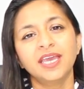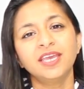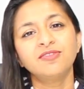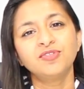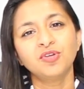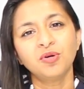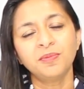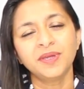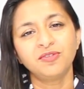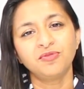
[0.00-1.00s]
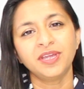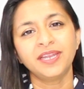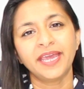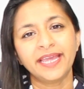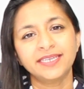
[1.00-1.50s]
If you're
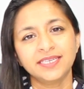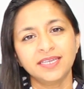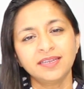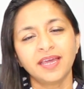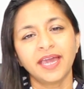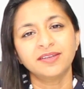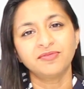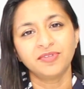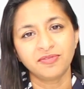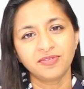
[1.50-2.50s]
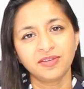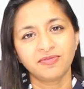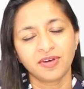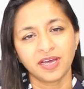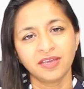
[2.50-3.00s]
between eighteen and
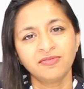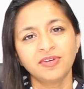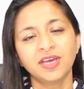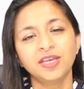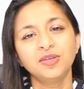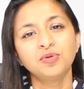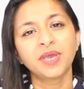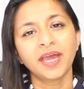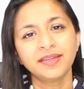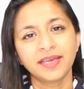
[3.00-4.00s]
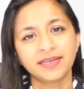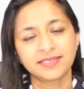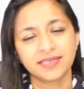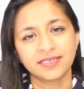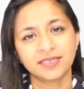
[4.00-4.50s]
fifty-five, you can get
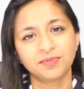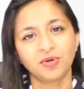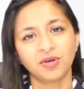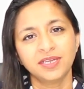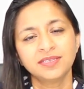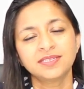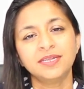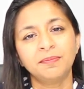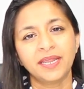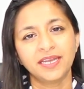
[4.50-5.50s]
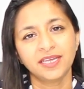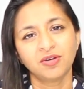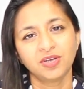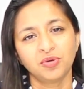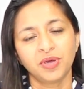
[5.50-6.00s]
certain points depending
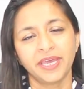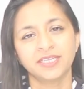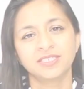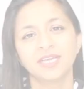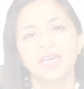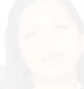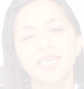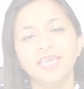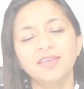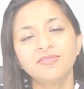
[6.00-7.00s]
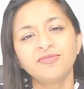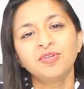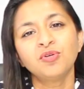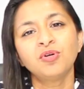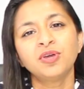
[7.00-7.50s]
on your age. If
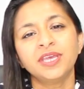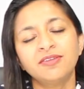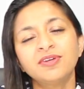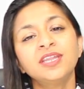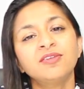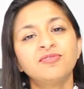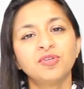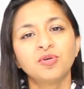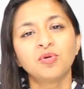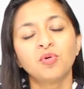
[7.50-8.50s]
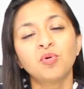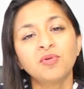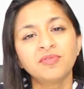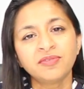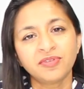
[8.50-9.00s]
you're even if you're
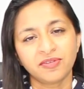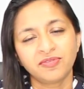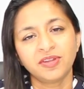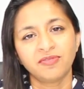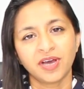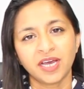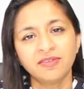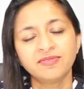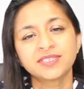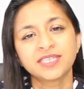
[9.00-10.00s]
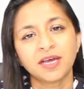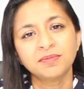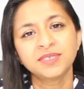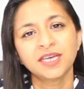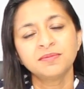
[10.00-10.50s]
over fifty-five,
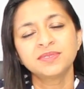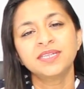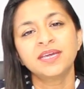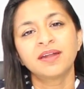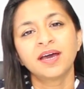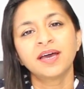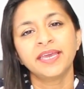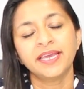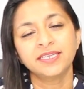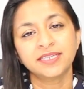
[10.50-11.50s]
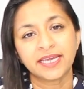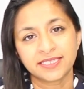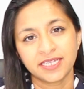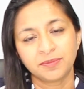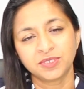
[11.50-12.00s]
sometimes there are age
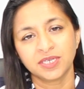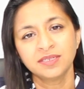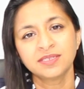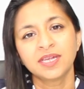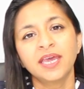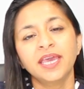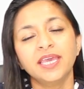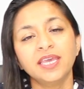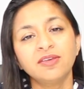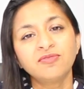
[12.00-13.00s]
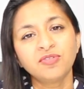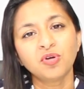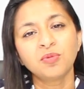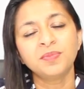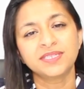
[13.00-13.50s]
exceptions if
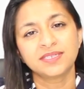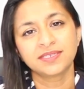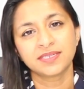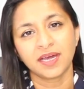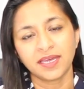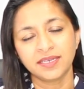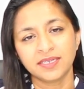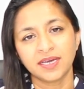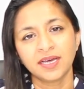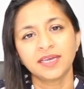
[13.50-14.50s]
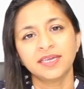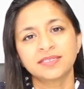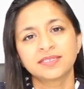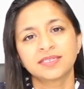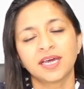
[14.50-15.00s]
your business idea
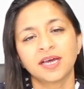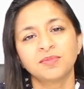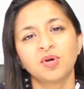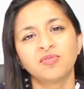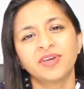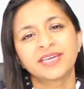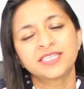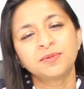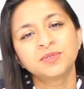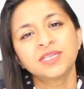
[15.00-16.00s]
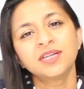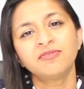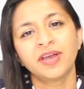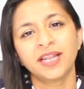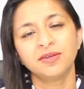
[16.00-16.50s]
is um, of exceptional
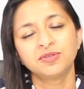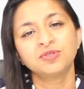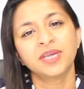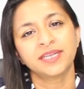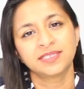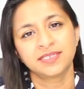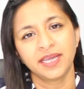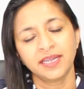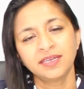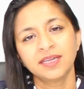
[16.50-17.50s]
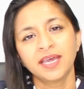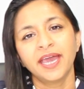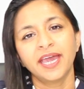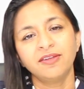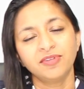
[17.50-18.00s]
value to that state,
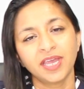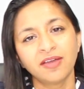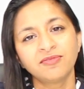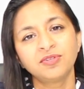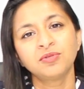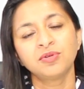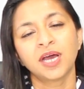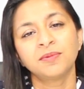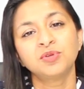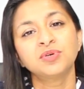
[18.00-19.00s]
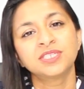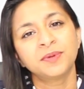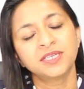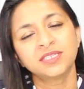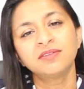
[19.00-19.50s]
and we have to uh, do a
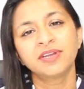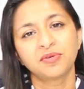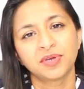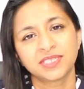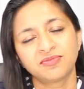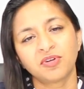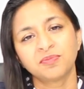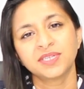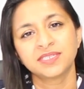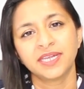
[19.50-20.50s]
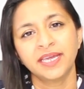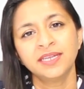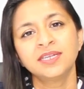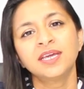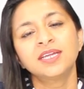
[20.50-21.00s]
special request from the
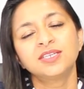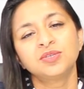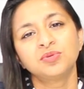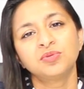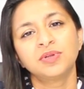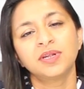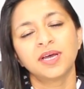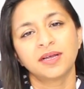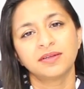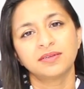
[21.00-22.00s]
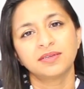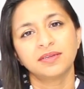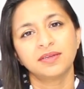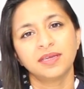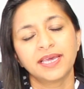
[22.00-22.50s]
state to
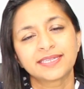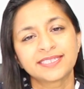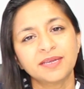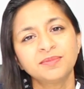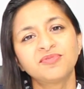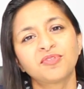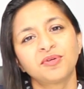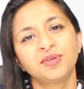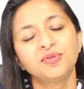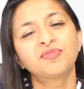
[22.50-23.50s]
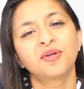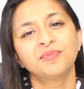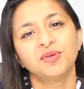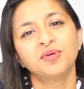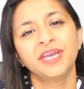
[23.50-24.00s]
exempt from you
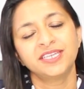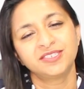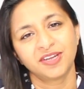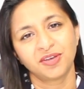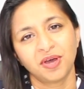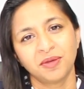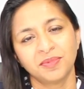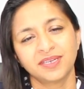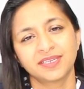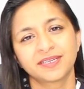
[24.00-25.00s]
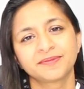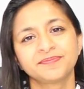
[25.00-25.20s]
from your age requirement.